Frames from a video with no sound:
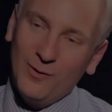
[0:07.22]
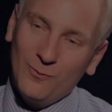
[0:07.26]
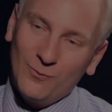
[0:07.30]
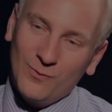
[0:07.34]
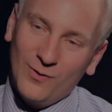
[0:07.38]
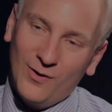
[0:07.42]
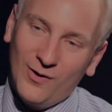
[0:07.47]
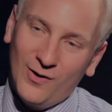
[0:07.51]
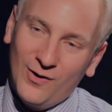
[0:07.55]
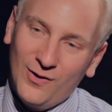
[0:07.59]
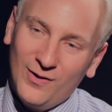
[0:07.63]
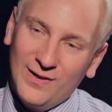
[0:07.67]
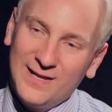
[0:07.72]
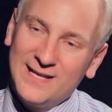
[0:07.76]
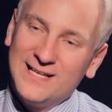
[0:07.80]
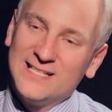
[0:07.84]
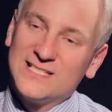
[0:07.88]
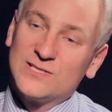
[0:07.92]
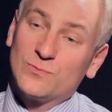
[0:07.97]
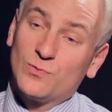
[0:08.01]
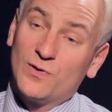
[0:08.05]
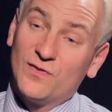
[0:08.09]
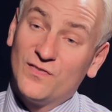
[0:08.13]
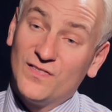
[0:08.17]
role
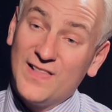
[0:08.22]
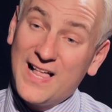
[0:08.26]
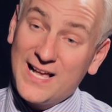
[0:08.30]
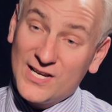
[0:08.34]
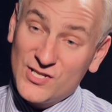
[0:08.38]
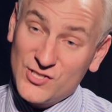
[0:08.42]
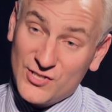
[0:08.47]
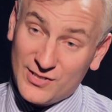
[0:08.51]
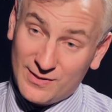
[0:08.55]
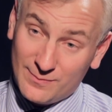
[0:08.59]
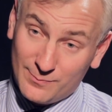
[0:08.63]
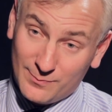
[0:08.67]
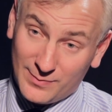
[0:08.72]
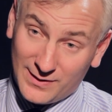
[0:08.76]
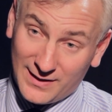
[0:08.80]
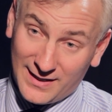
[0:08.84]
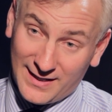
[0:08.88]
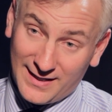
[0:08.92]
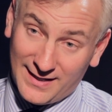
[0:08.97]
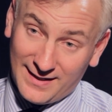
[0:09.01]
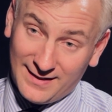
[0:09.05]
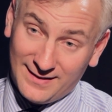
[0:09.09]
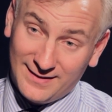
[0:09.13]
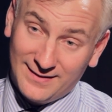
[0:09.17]
has reflection
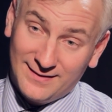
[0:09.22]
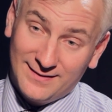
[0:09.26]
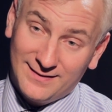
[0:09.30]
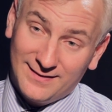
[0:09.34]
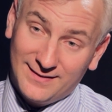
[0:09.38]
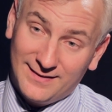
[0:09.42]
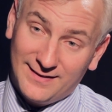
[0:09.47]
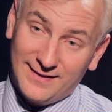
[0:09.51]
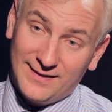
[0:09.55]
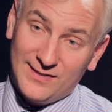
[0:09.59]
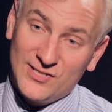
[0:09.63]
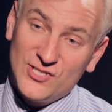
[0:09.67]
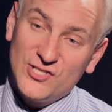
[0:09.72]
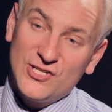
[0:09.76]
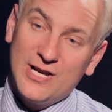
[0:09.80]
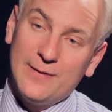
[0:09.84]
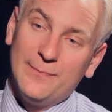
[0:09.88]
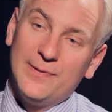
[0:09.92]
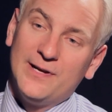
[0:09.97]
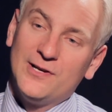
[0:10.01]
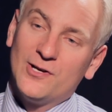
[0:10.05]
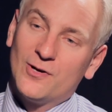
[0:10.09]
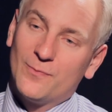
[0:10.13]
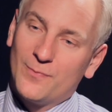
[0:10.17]
played in
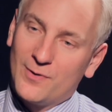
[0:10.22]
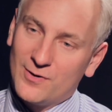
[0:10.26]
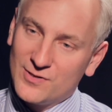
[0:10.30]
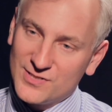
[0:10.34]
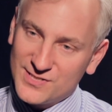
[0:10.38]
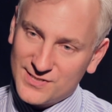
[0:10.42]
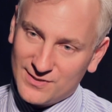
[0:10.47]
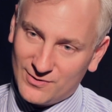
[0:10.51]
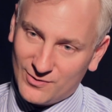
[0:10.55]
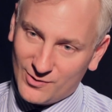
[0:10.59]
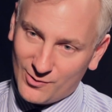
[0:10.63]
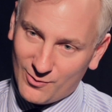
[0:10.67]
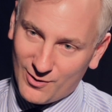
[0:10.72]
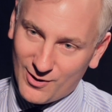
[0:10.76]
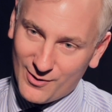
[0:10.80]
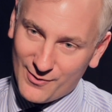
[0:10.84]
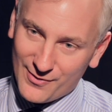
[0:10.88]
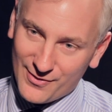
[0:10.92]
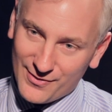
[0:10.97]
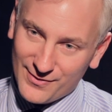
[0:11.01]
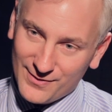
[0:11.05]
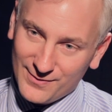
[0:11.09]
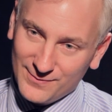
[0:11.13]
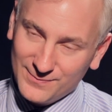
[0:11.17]
shaping your personal
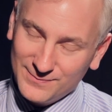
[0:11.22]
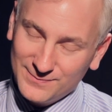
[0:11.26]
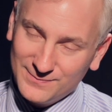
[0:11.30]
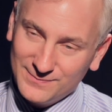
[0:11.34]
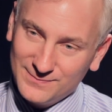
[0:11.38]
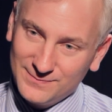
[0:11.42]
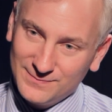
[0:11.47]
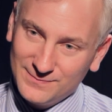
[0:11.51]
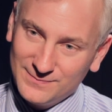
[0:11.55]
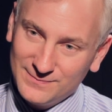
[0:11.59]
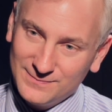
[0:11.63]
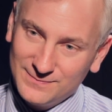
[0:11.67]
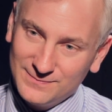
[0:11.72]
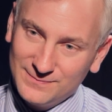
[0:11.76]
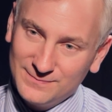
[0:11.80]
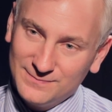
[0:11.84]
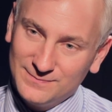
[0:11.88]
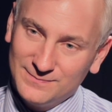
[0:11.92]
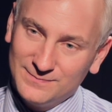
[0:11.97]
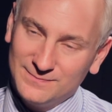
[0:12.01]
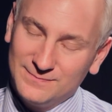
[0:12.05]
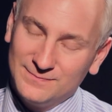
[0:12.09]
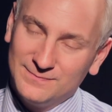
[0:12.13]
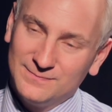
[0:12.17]
growth?
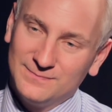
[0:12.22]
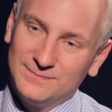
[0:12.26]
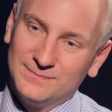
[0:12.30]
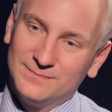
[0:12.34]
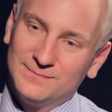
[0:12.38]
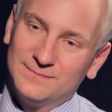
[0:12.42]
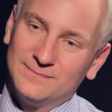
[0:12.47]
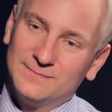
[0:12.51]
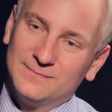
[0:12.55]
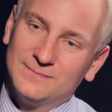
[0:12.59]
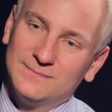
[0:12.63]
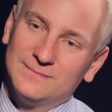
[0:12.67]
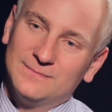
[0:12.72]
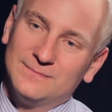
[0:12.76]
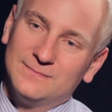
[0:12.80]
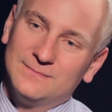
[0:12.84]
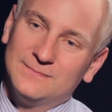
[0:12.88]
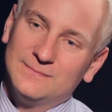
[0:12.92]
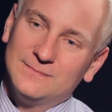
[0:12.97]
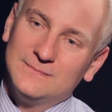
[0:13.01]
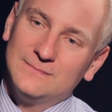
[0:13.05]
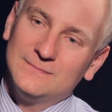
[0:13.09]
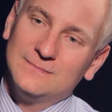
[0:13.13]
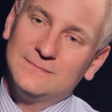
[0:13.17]
I think that there's
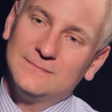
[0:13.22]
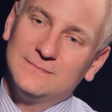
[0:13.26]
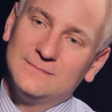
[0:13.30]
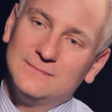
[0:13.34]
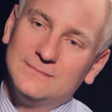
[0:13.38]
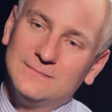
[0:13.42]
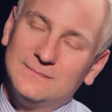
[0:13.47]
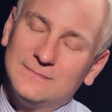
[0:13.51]
like my own